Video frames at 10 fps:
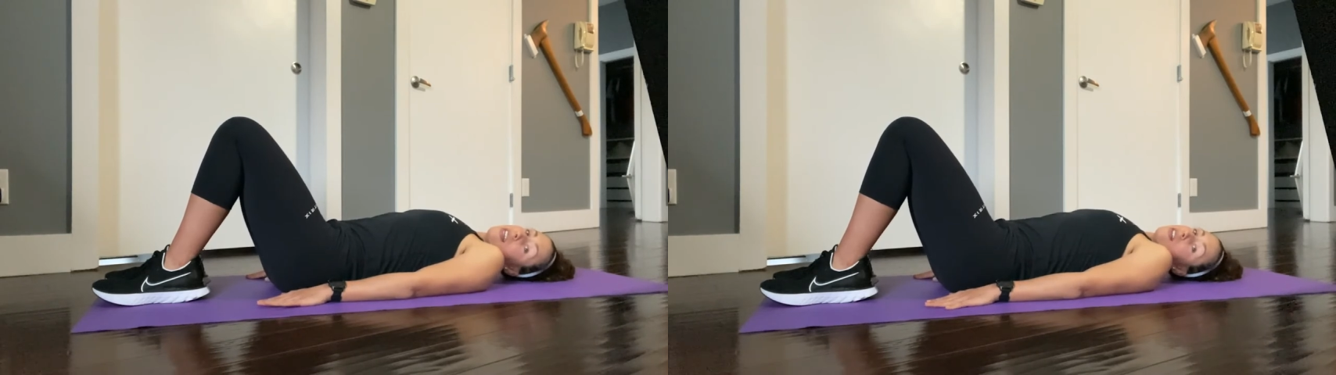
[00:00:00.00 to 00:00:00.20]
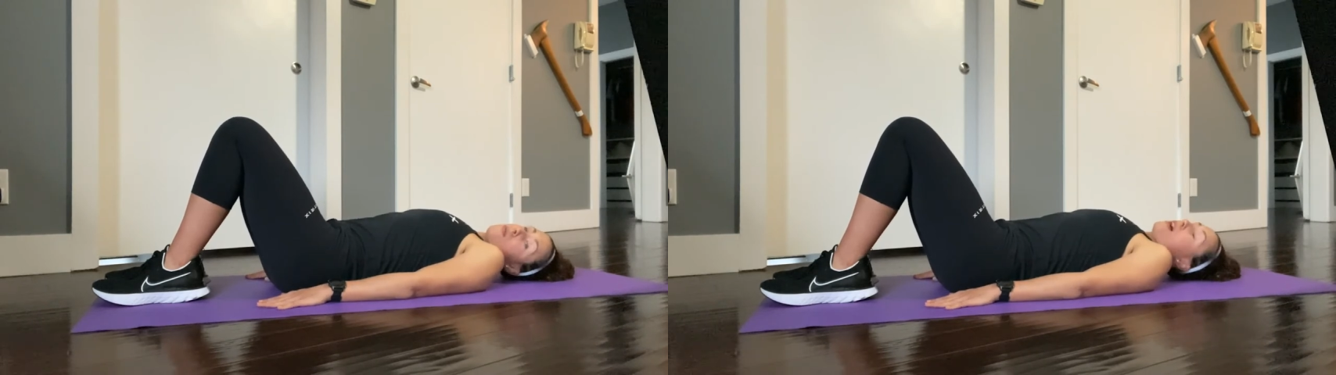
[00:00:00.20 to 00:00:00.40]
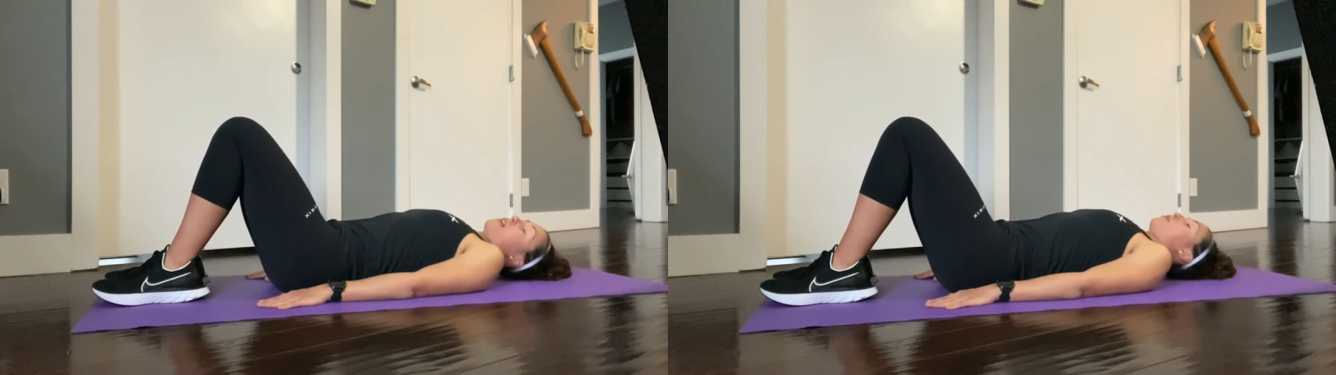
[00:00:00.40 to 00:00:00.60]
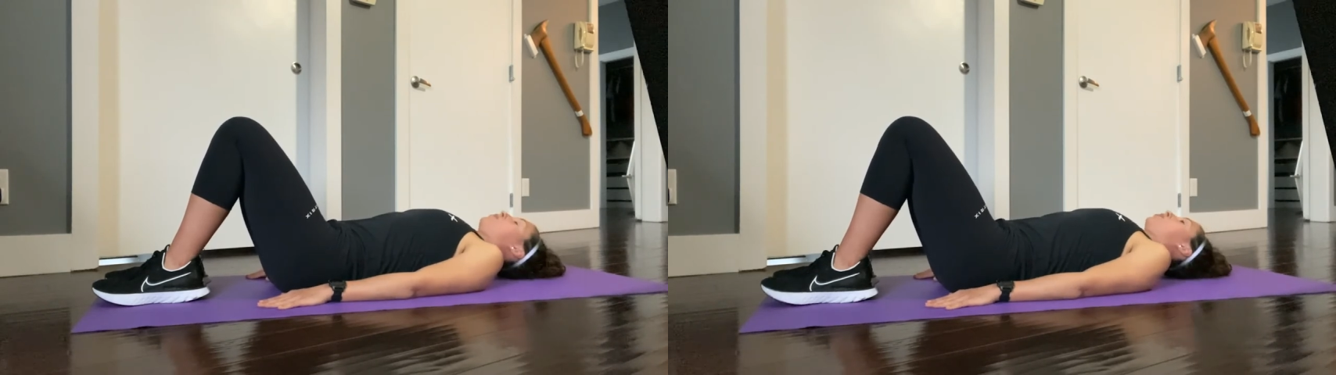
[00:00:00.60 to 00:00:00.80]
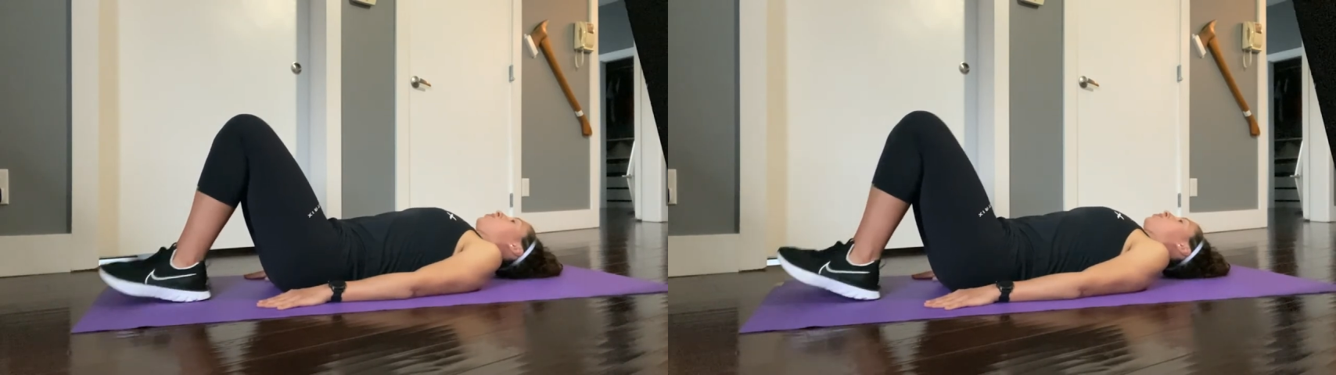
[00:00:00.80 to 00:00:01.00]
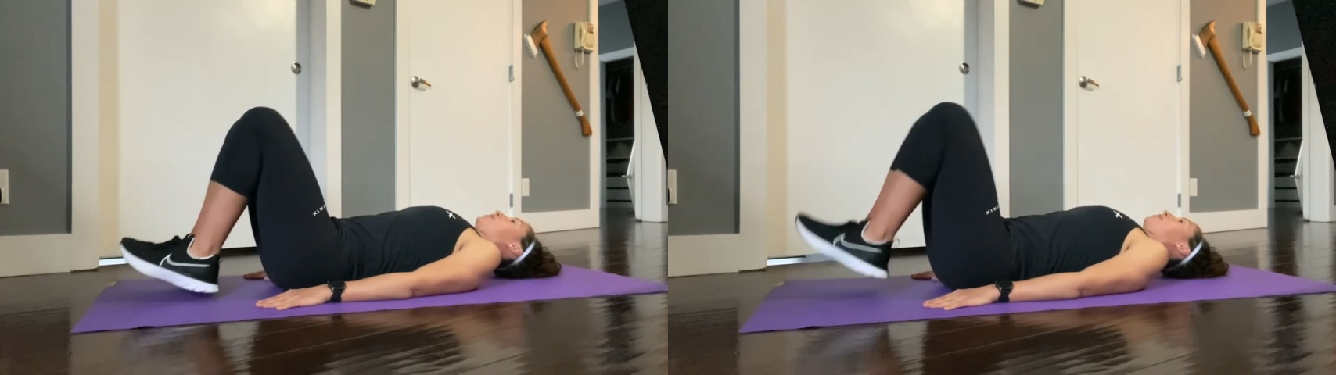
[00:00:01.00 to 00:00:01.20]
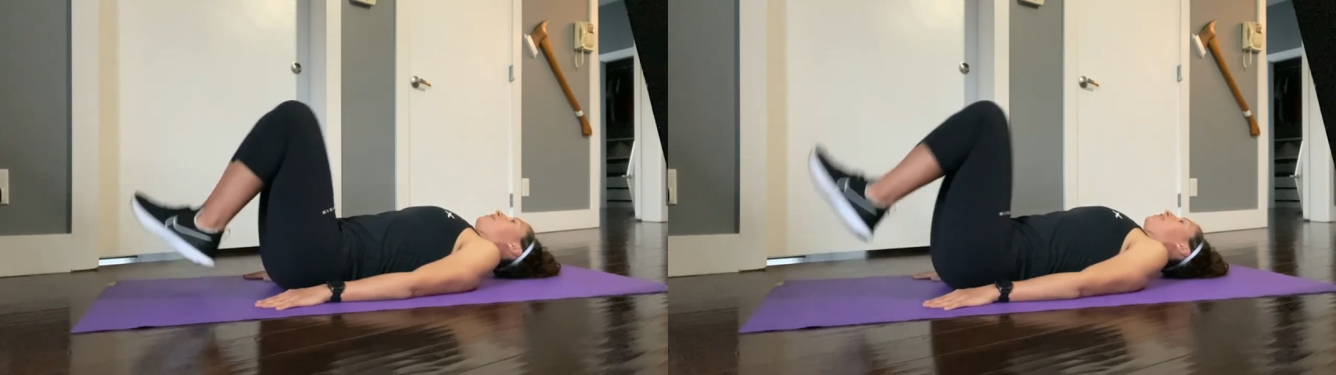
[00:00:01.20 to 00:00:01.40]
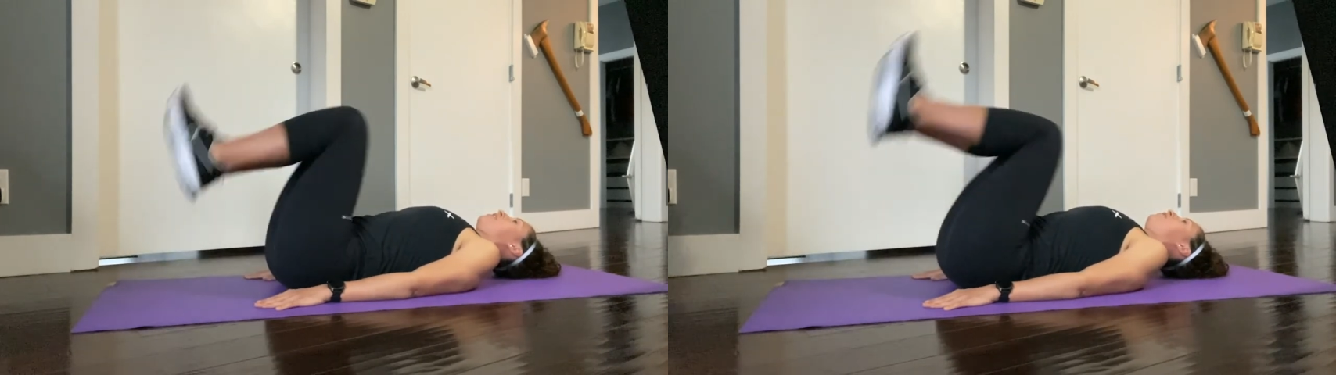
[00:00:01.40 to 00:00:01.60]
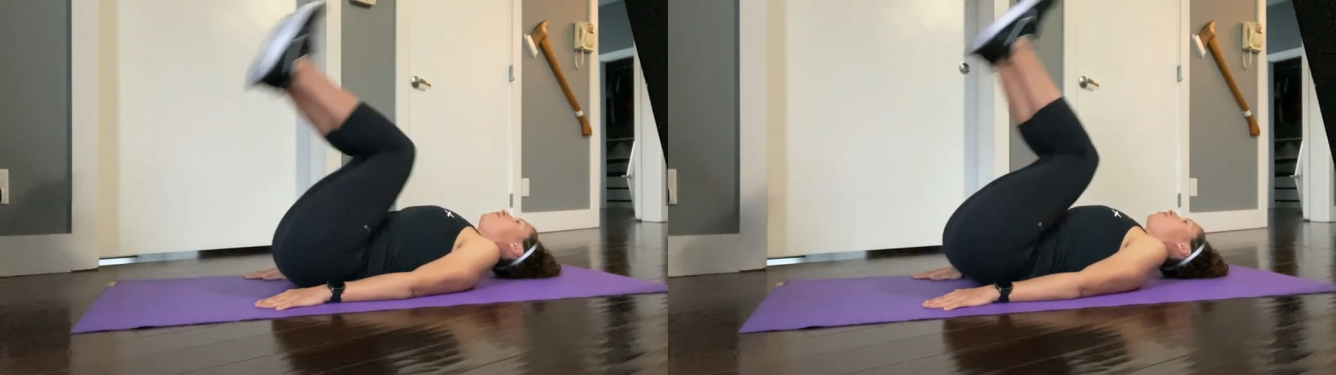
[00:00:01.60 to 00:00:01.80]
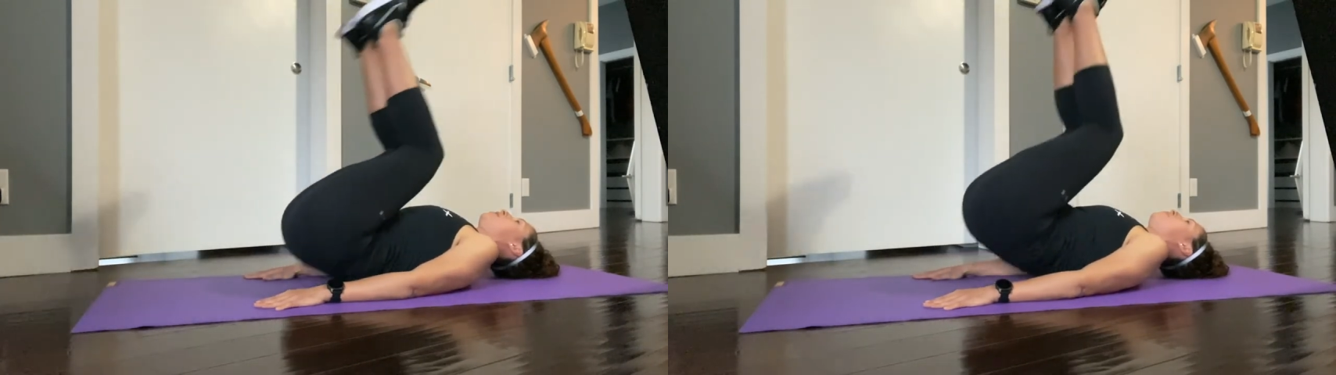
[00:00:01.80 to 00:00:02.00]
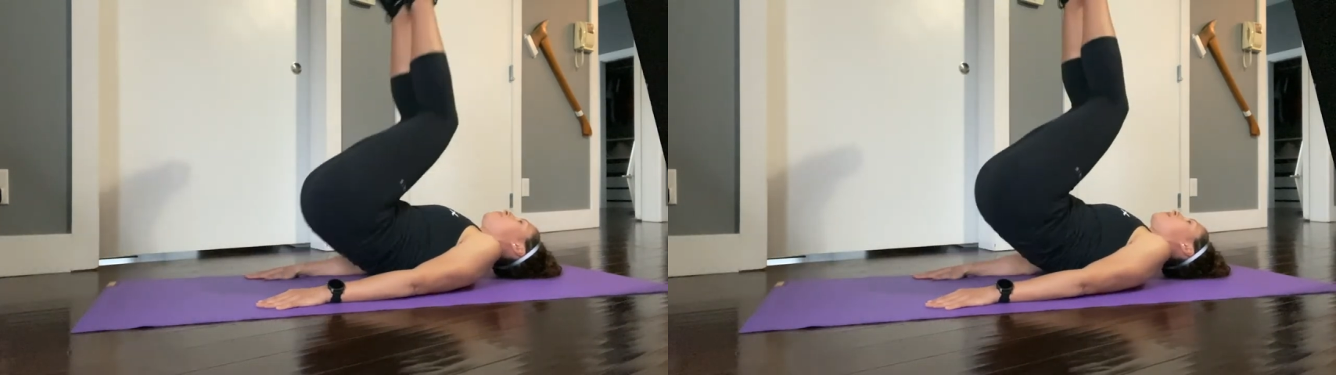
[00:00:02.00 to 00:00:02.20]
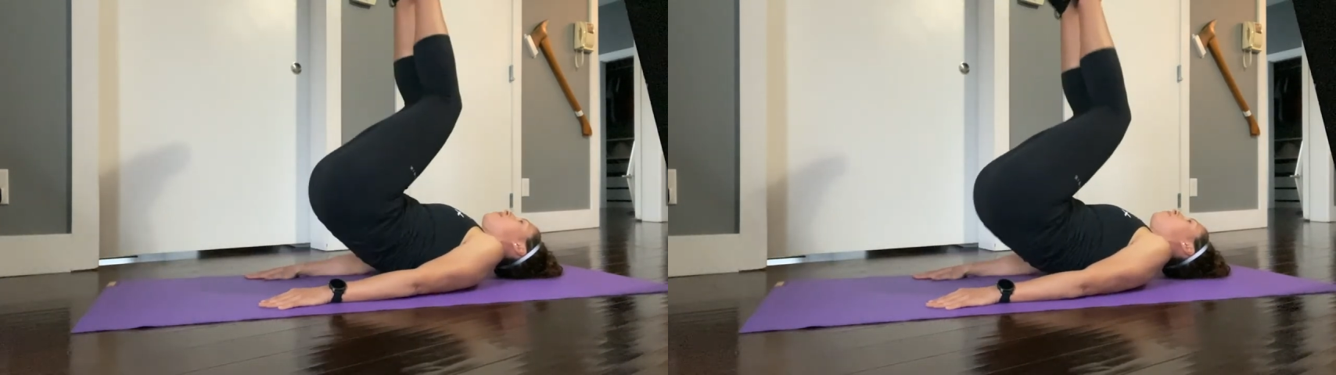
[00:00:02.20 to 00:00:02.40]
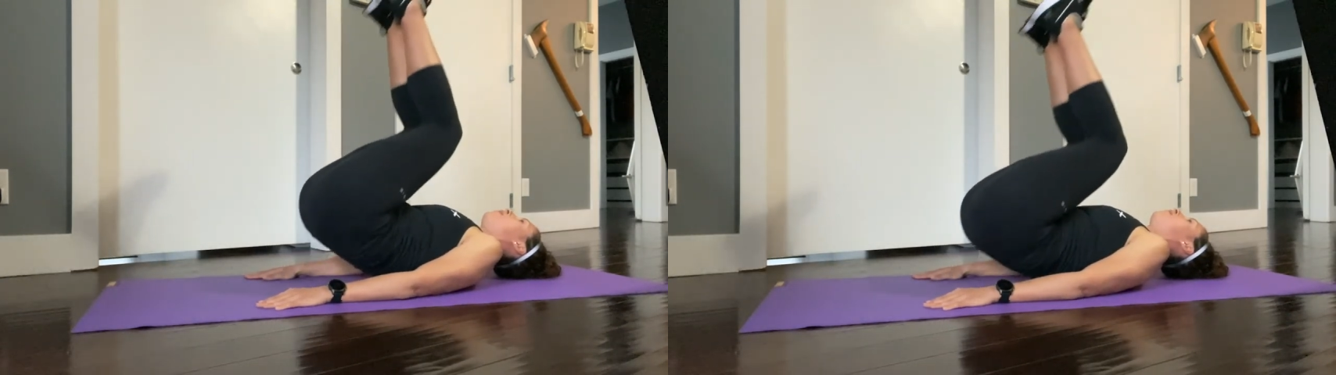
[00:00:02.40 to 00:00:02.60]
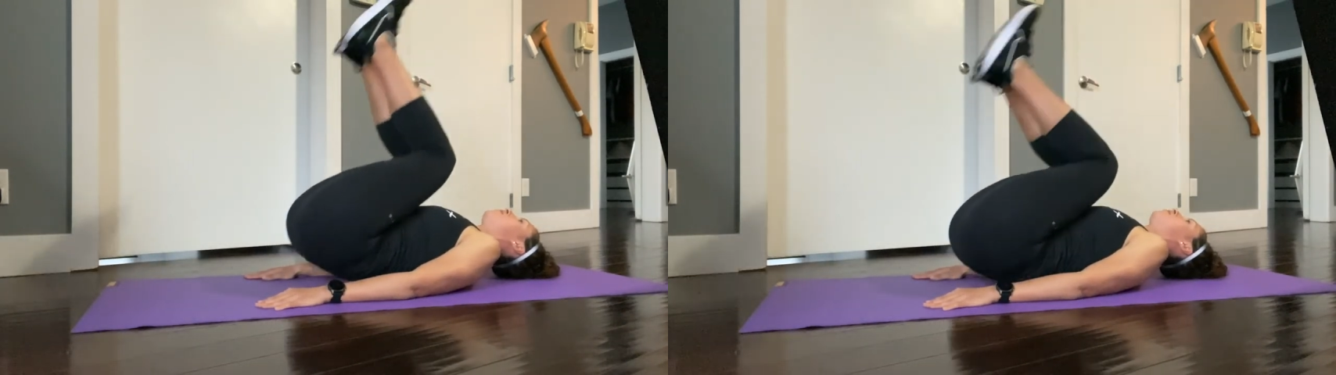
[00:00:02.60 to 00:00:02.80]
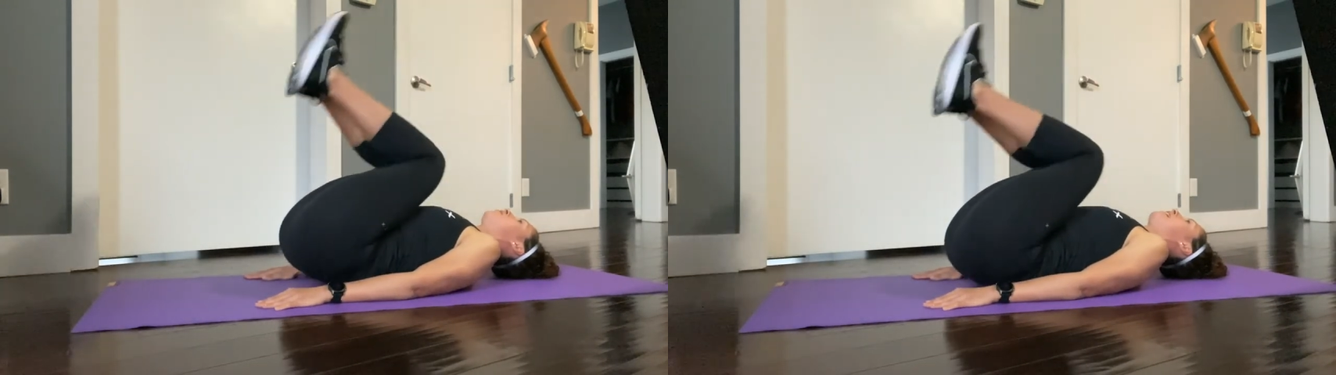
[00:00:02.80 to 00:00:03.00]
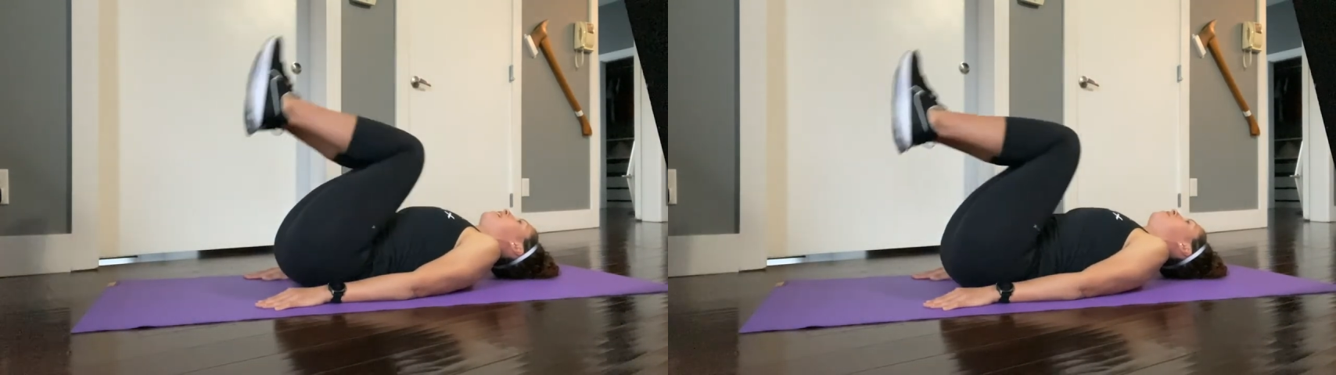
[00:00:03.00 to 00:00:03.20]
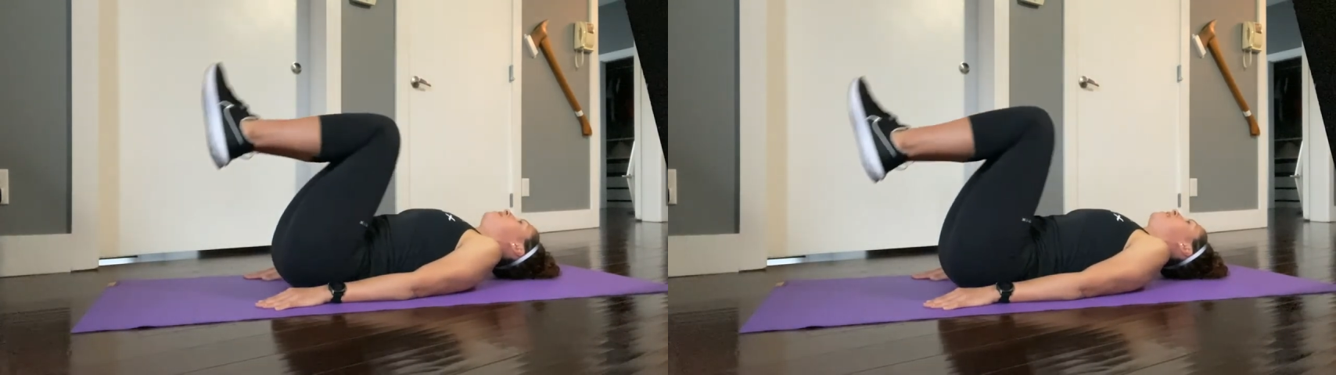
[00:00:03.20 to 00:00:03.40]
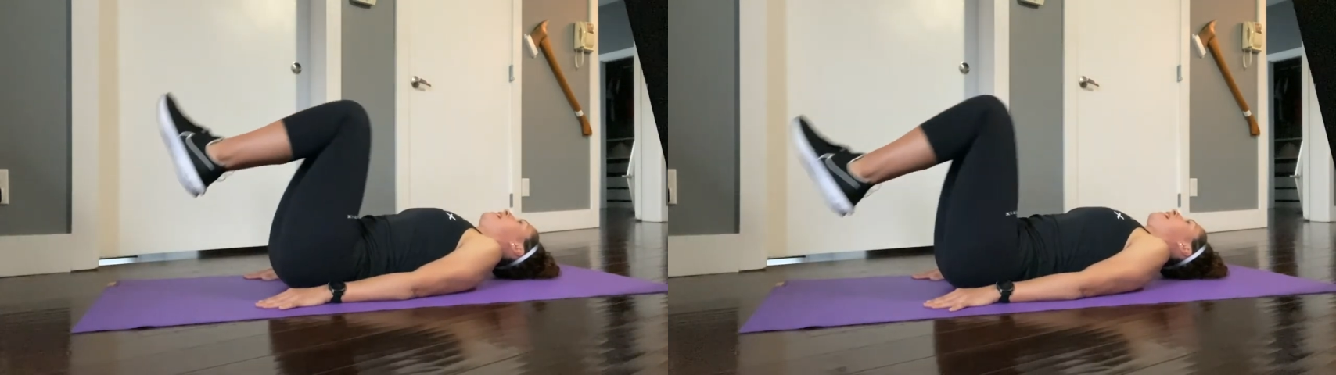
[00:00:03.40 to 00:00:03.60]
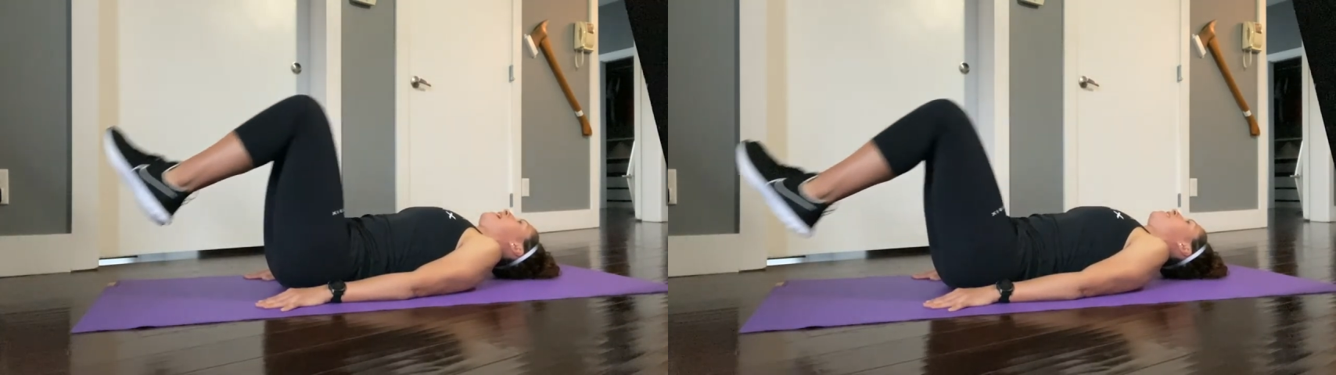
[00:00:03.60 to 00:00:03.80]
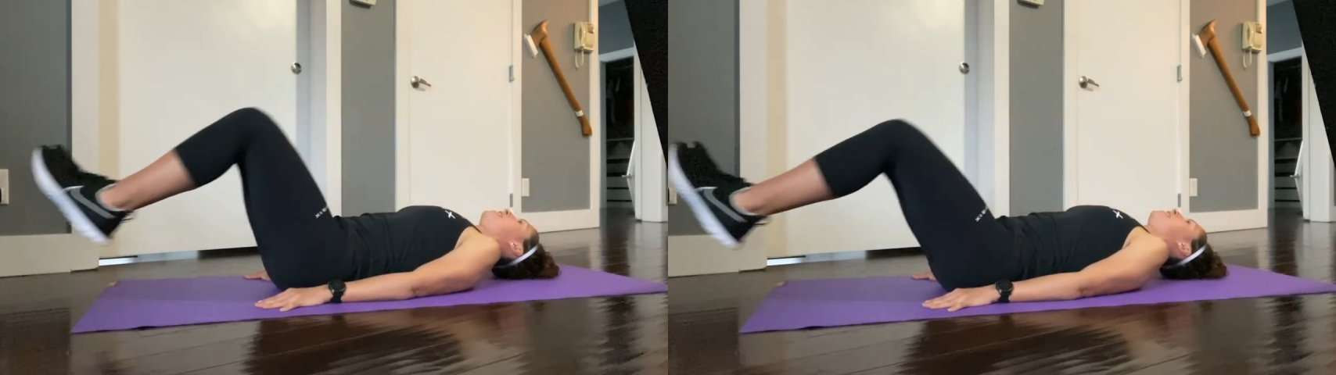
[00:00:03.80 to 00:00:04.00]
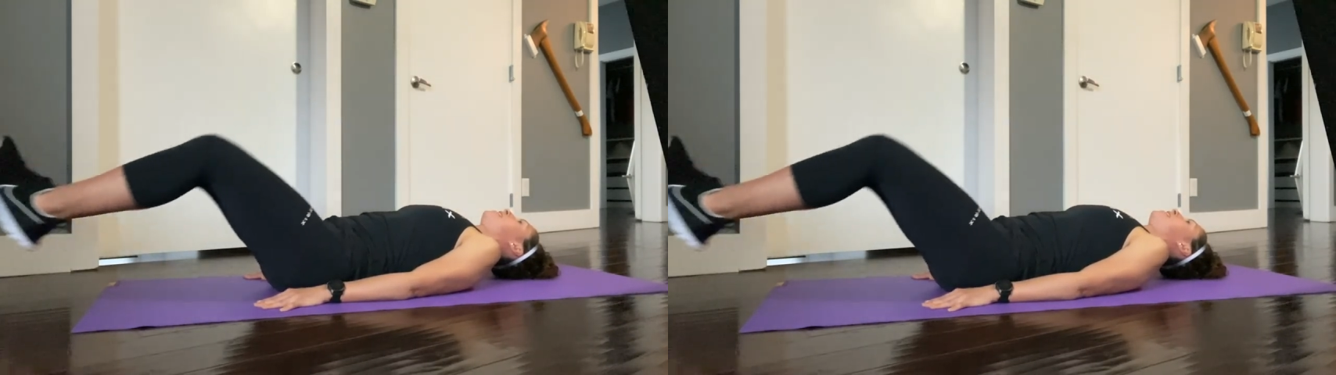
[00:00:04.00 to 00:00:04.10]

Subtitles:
(no speaker visible)